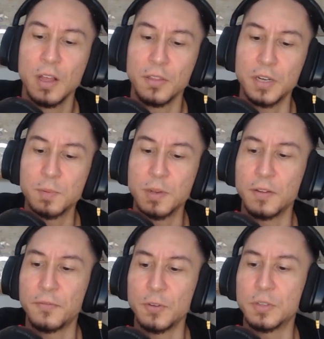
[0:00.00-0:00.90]
there's been
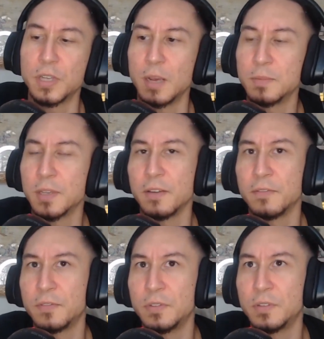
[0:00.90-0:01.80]
a few times
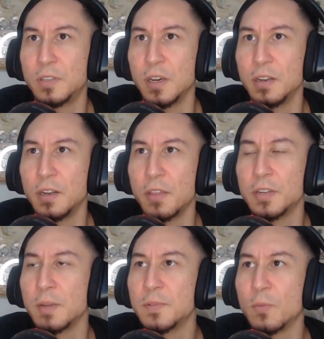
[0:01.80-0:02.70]
I've done other
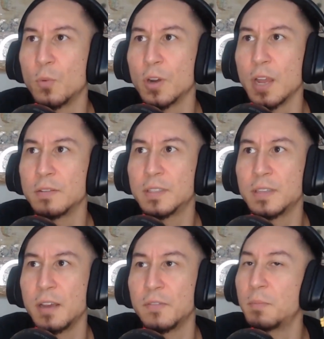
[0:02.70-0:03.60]
types of work
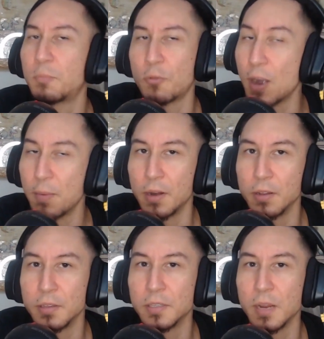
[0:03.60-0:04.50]
outside of
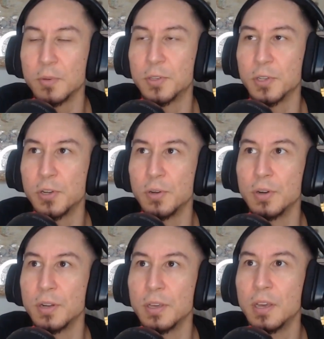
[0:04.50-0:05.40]
primarily
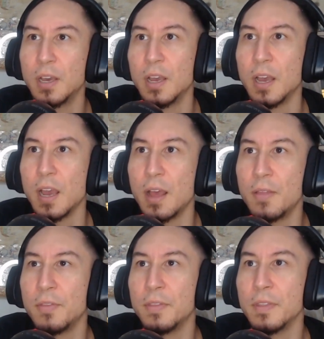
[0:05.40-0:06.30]
cybersecurity,
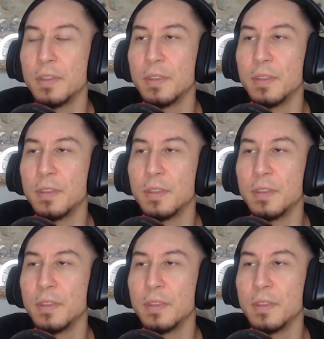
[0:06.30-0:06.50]
and